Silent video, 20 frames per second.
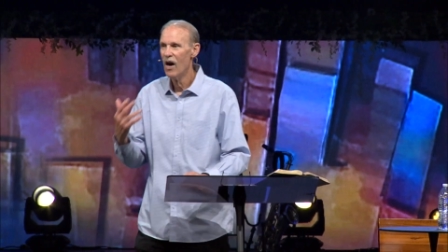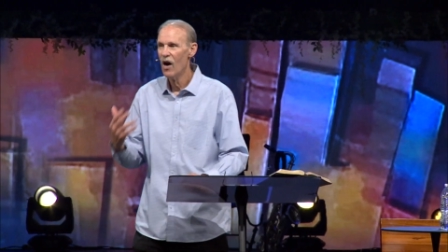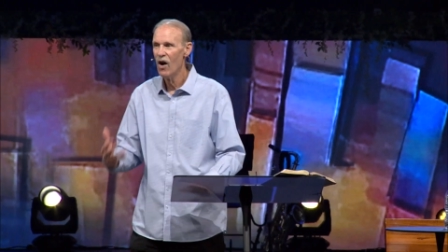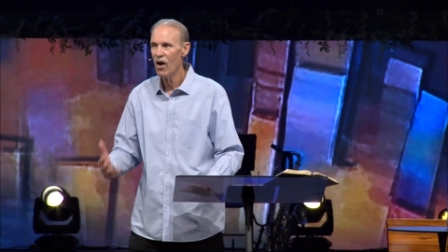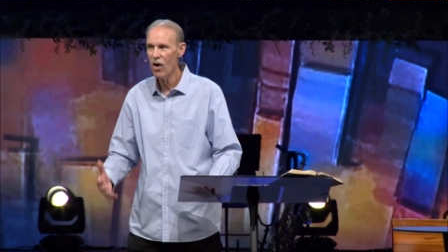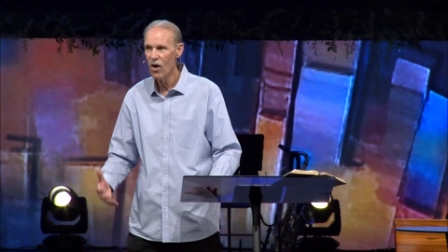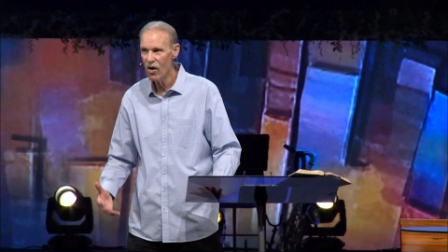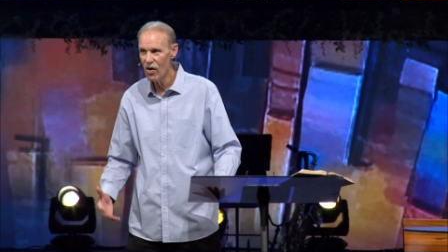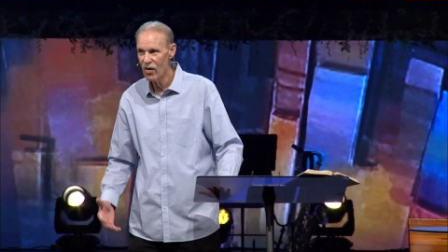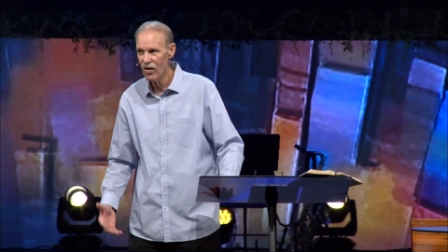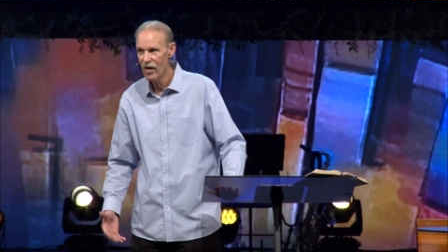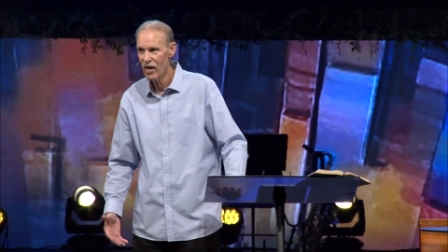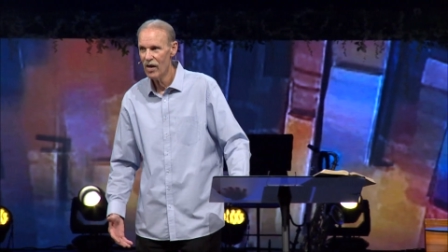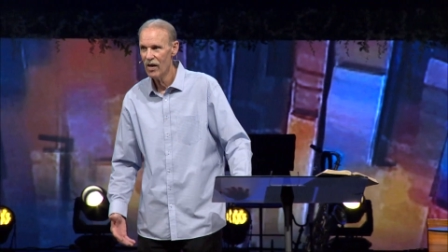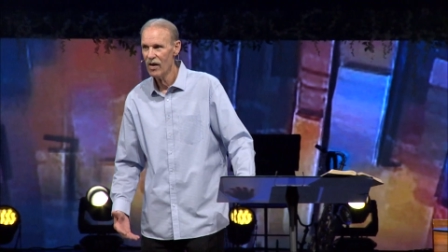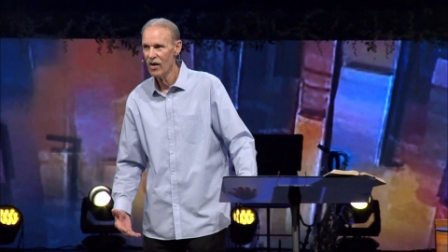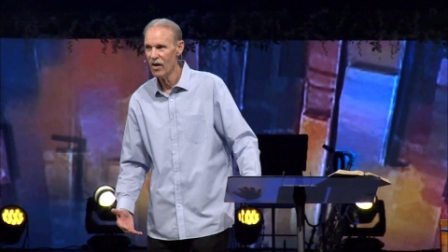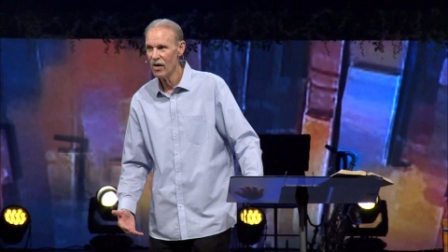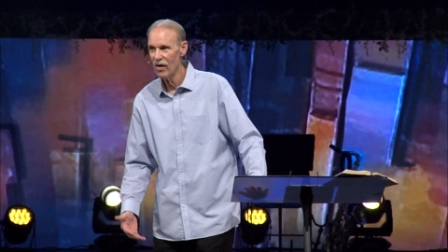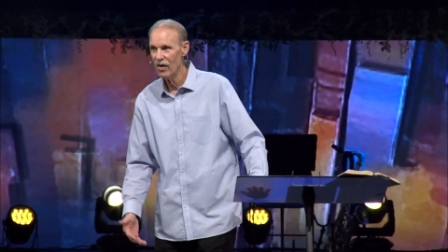oh,
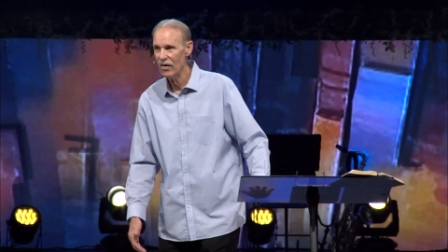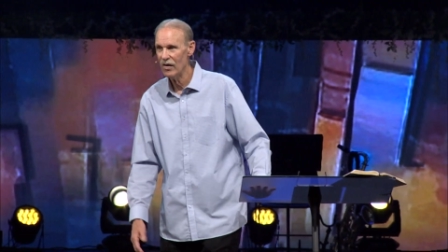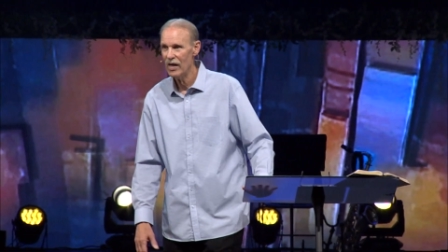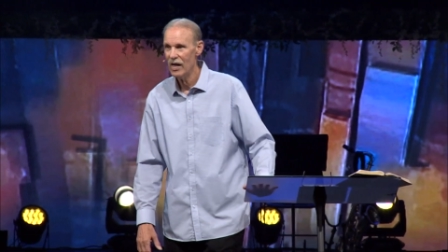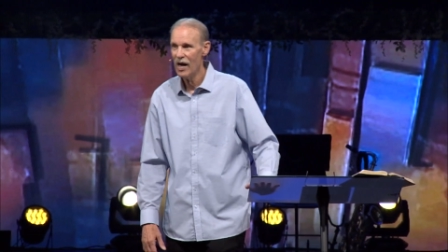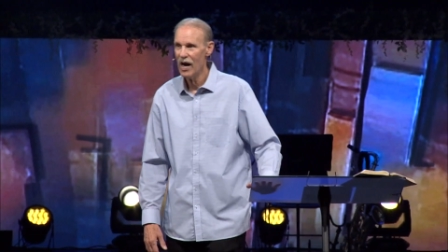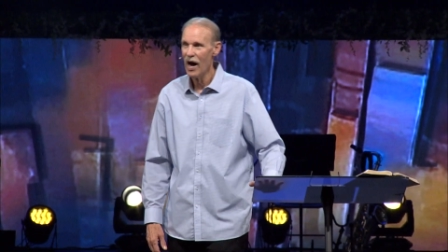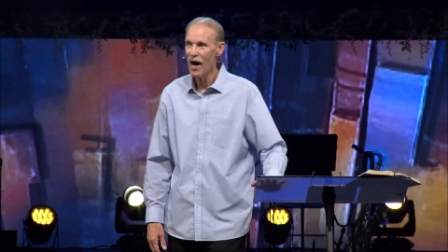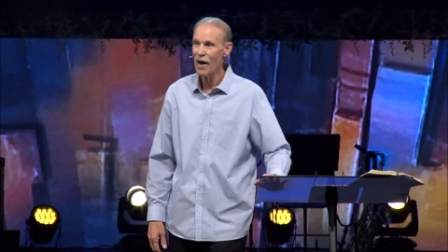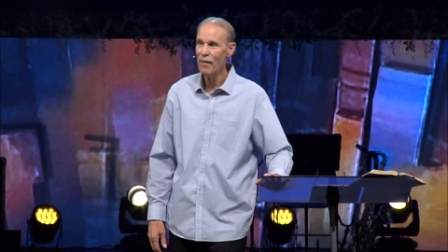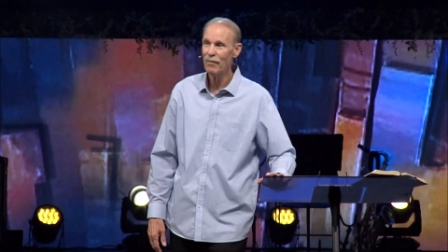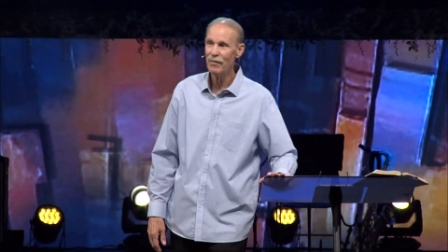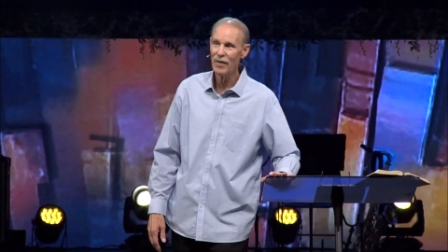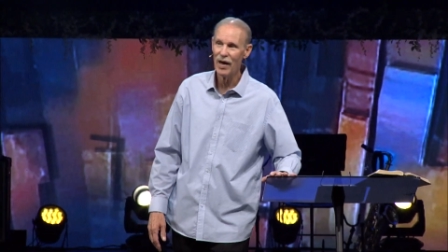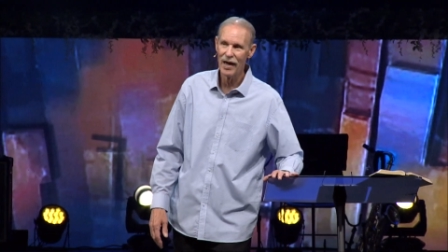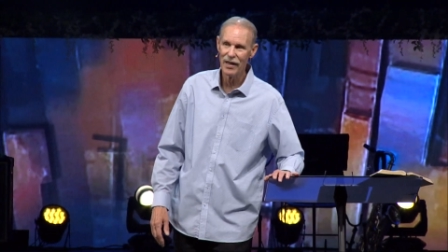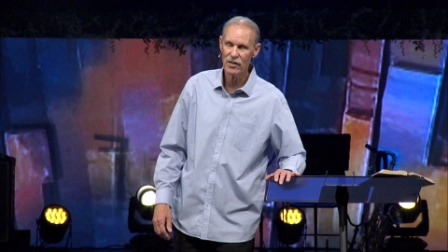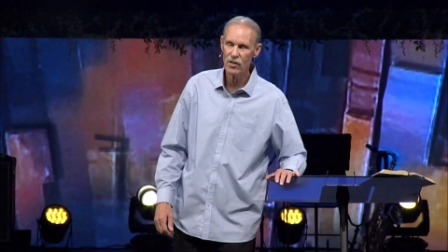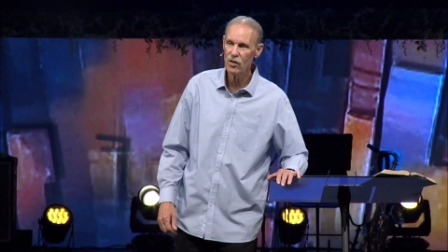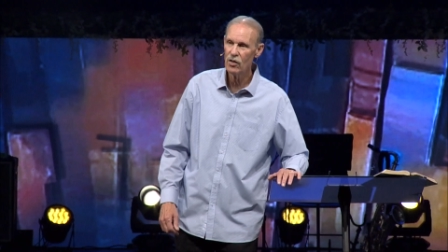oh, I'm,
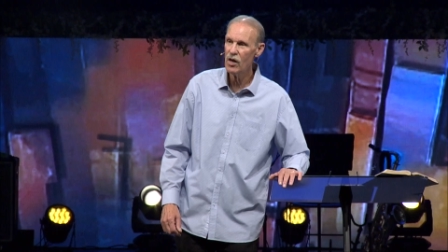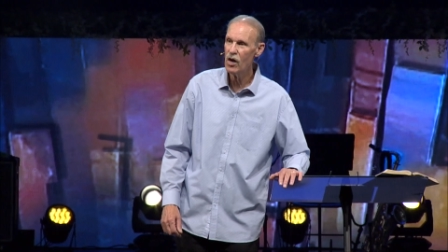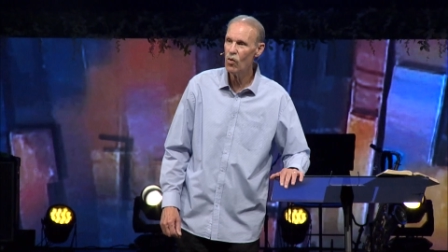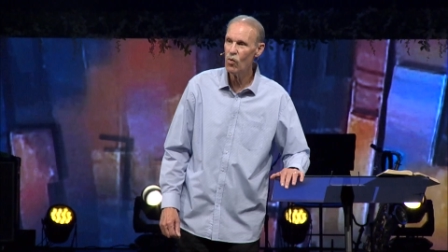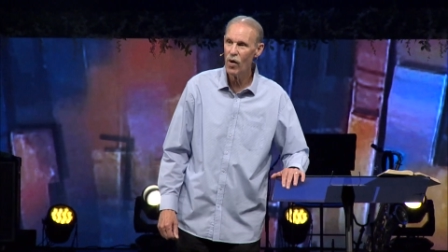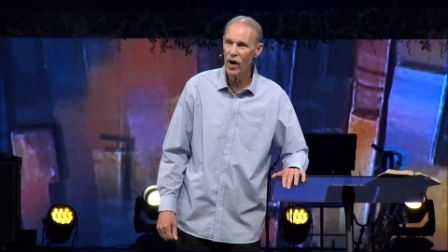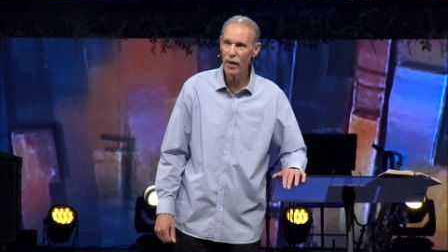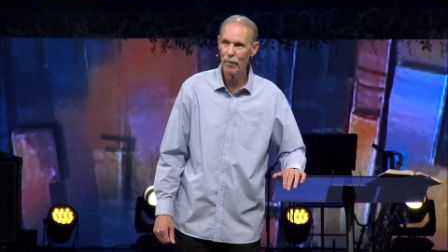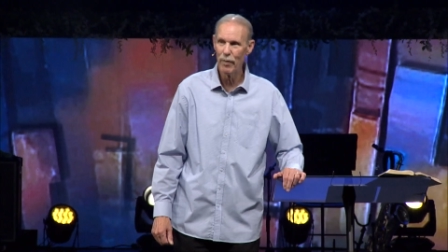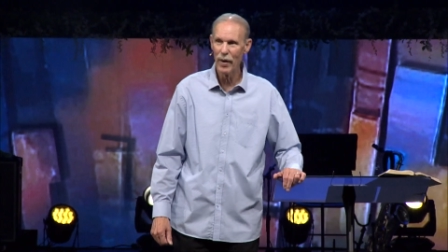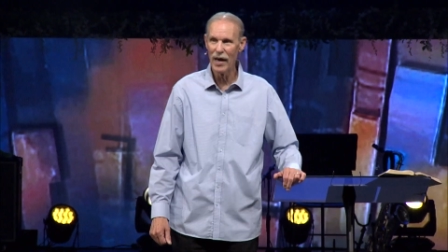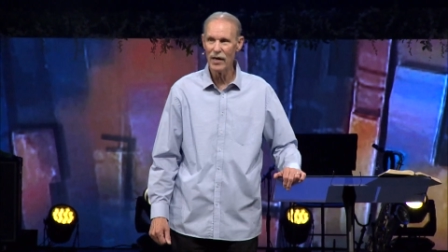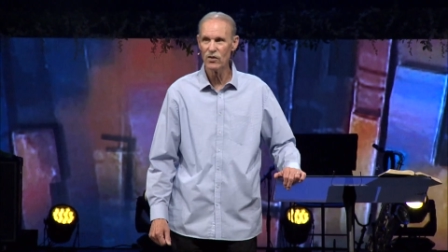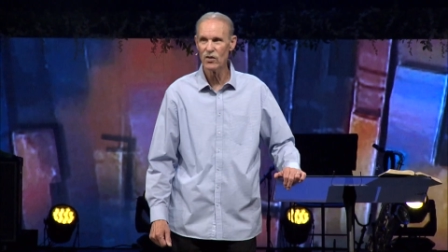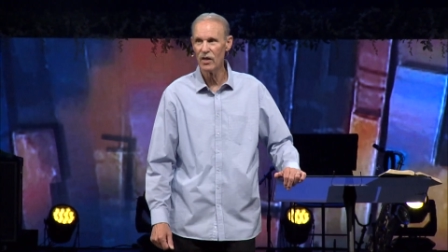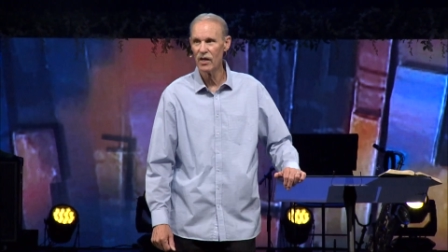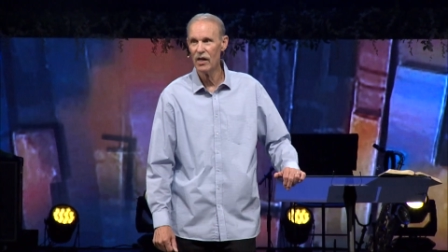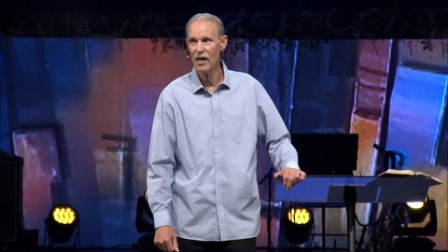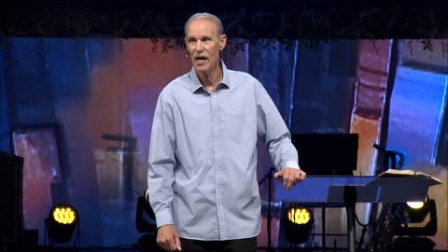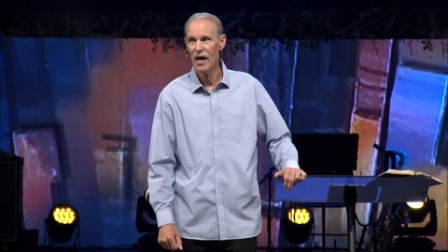uh, you know what,
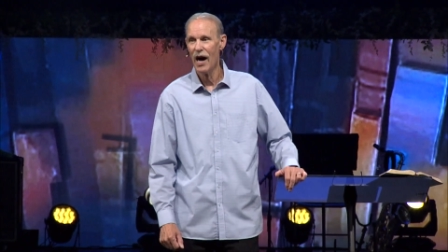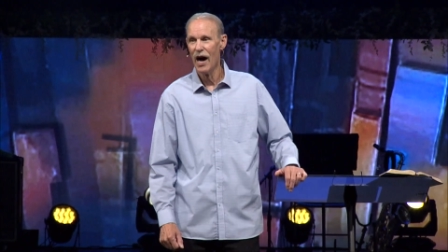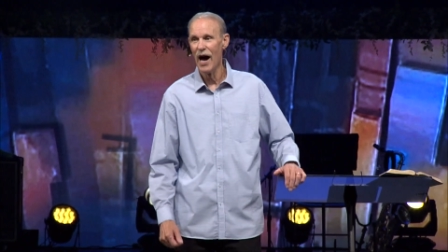Pastor?